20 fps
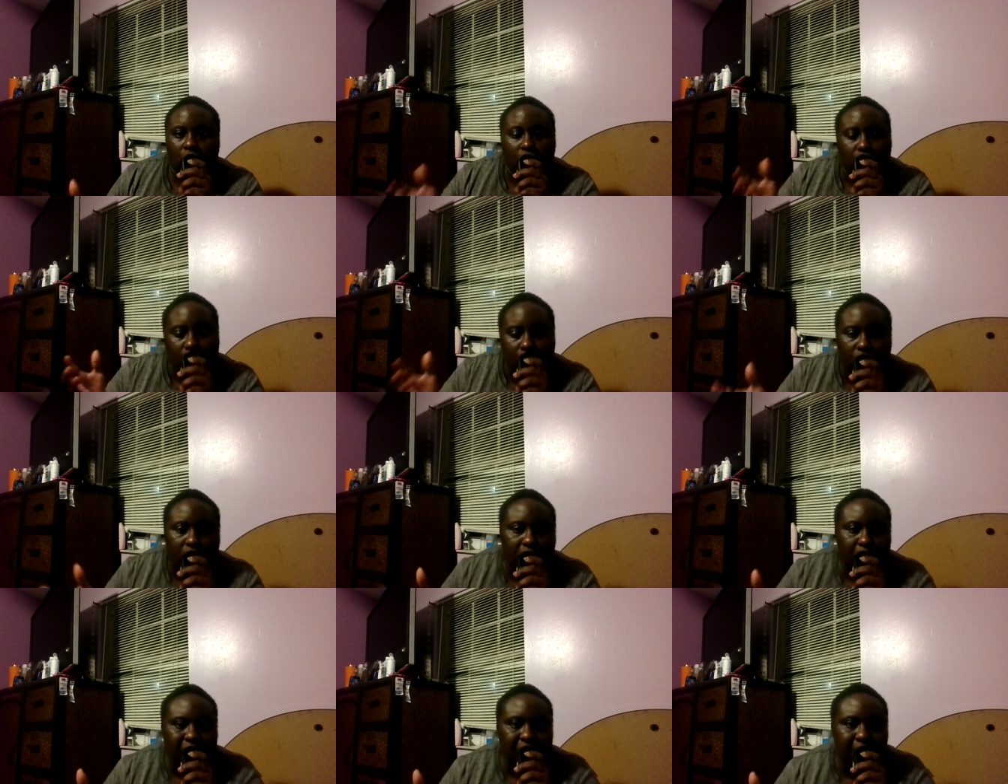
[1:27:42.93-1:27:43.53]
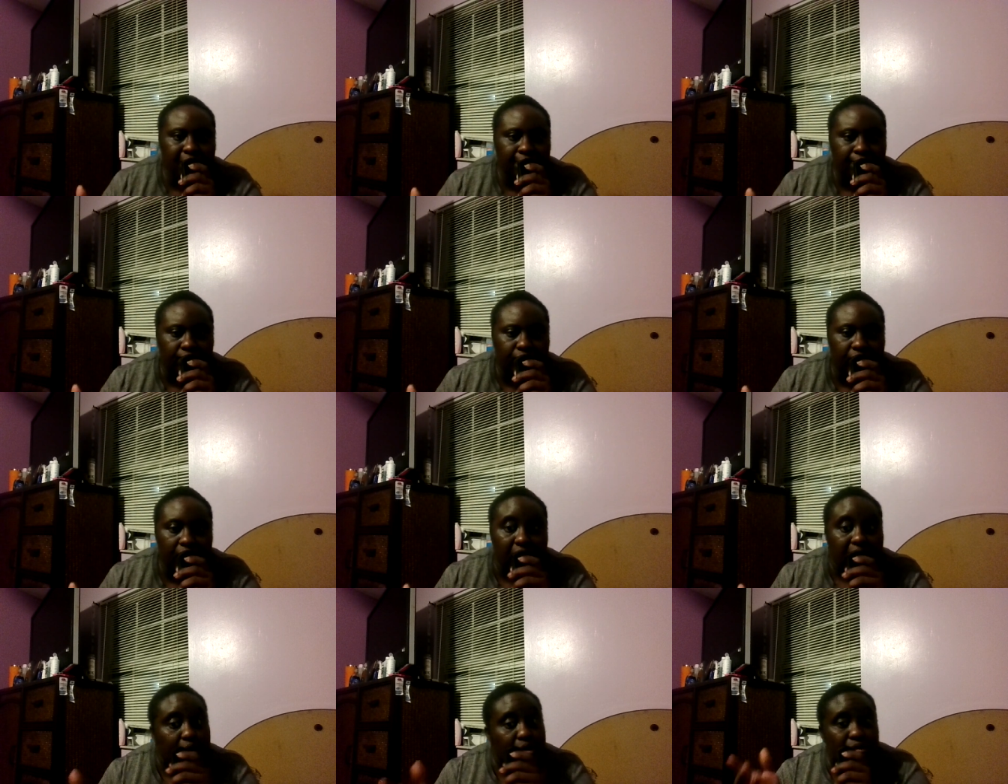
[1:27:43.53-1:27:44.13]
You know what I mean?
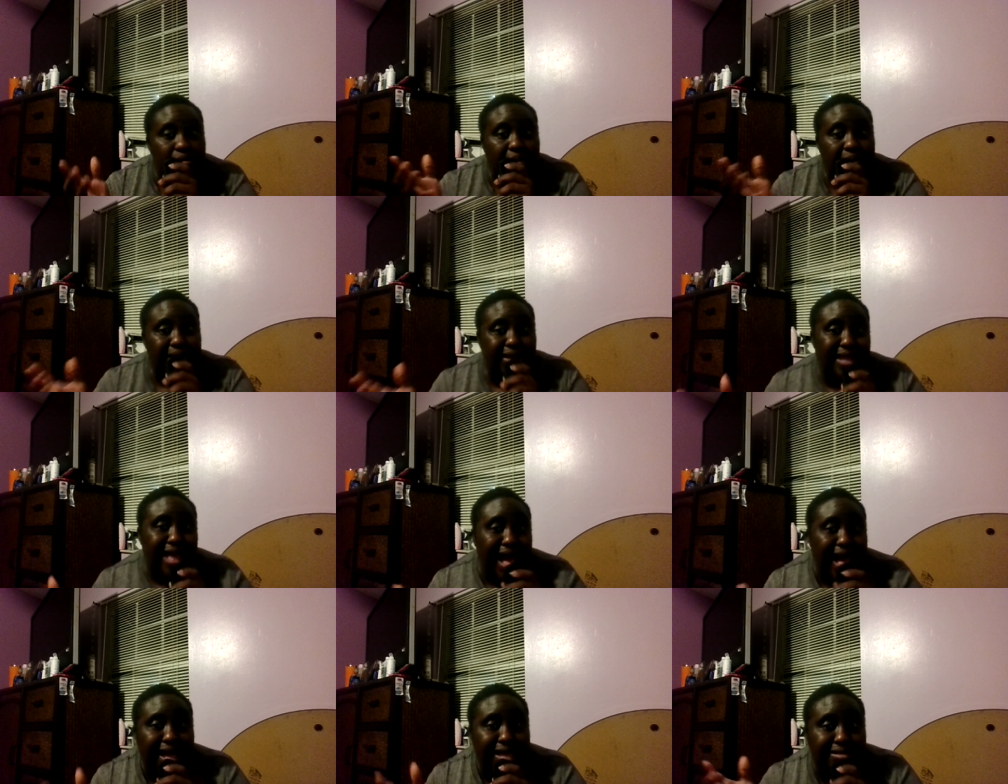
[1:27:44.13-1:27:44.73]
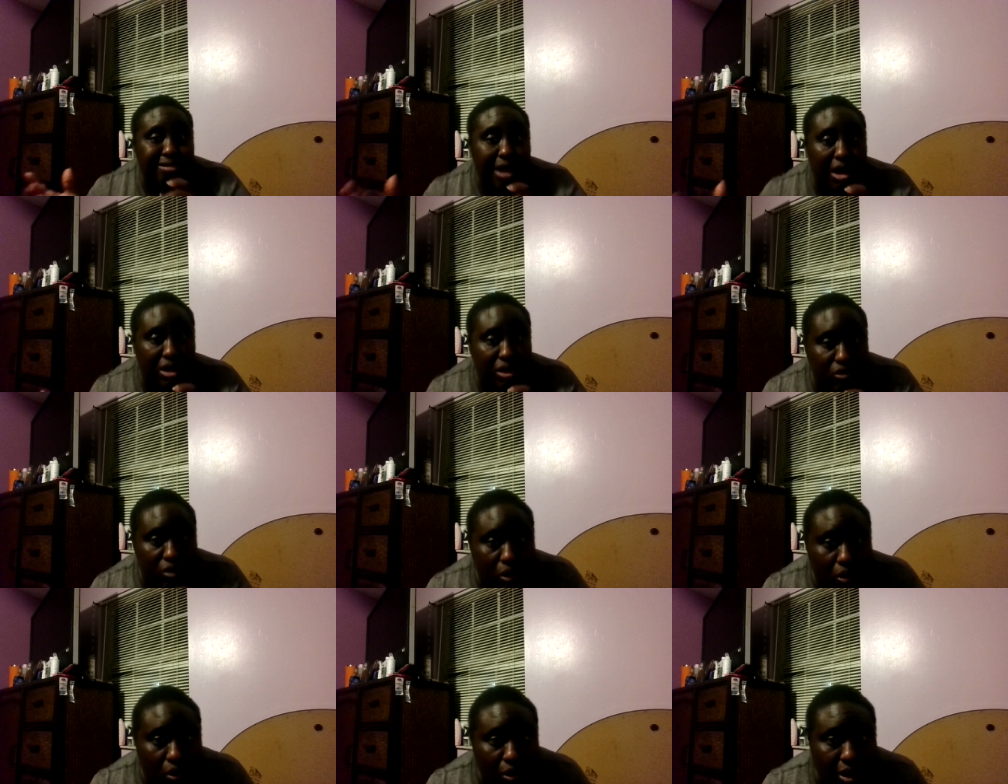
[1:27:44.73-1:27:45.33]
He was probably on the highest honor
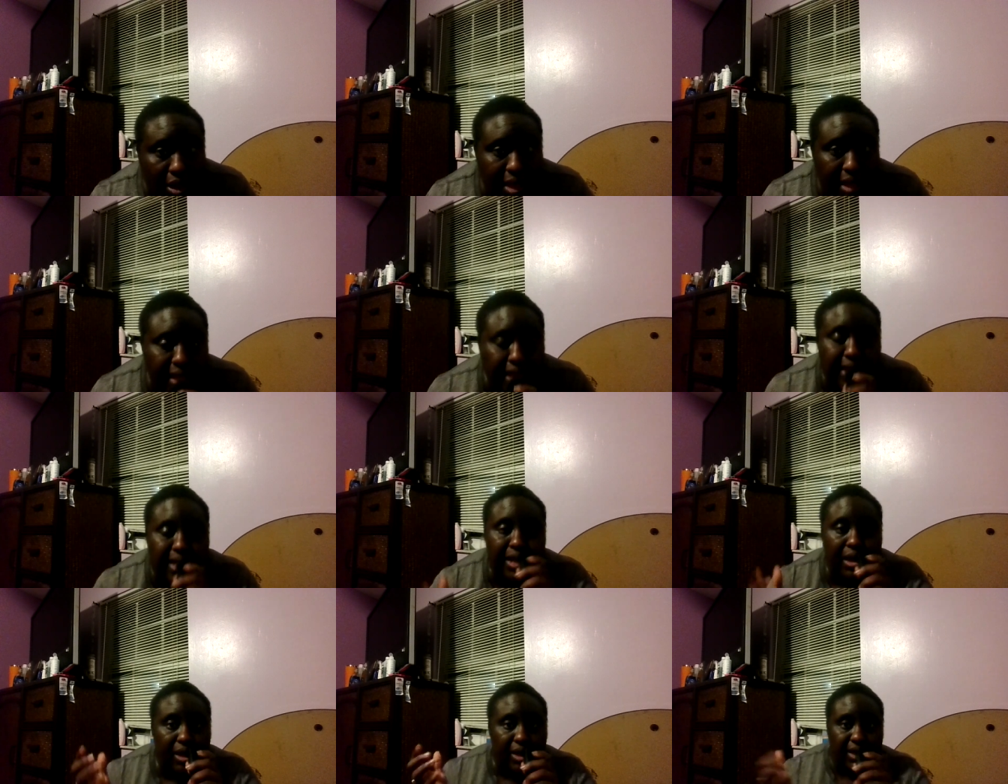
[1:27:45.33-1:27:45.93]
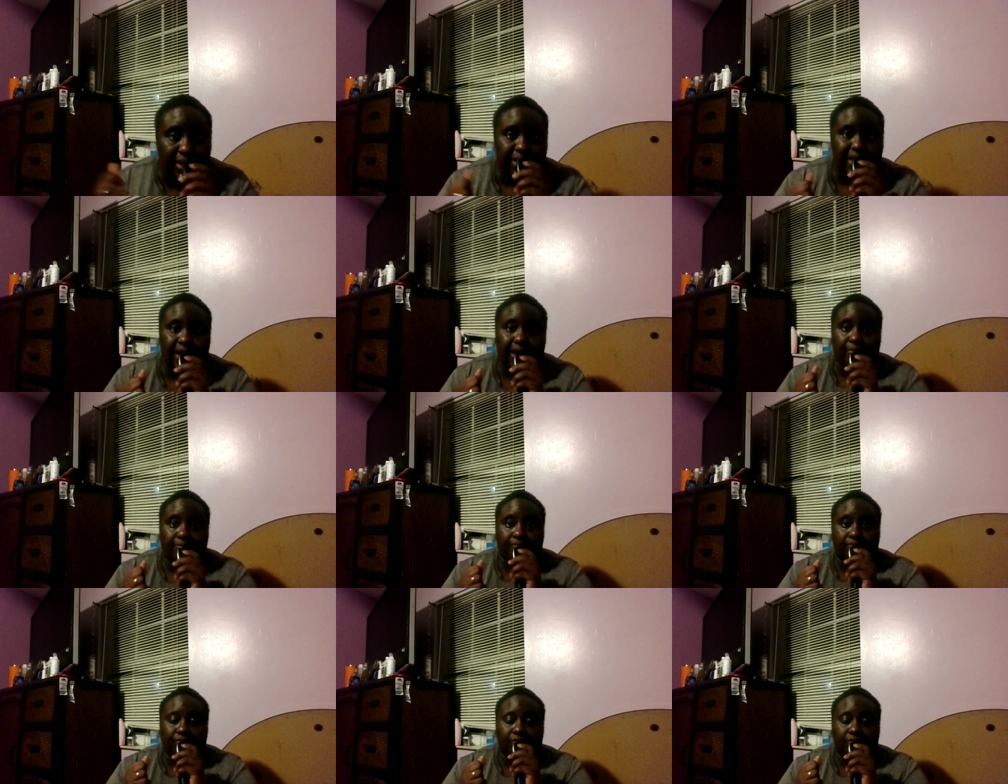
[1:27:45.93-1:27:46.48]
roll. And look at that.